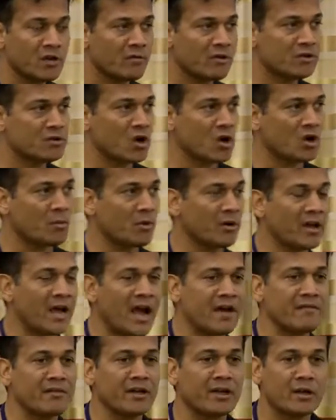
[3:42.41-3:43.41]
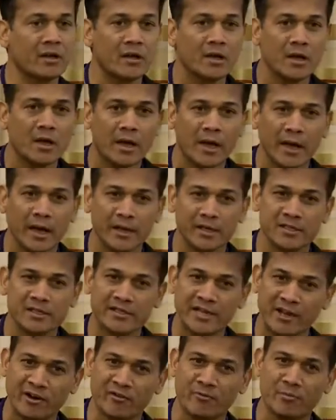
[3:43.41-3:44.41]
we talk about having a
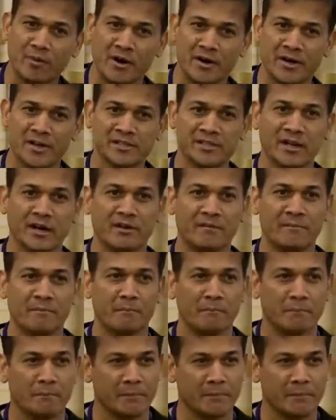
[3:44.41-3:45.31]
set of parties that are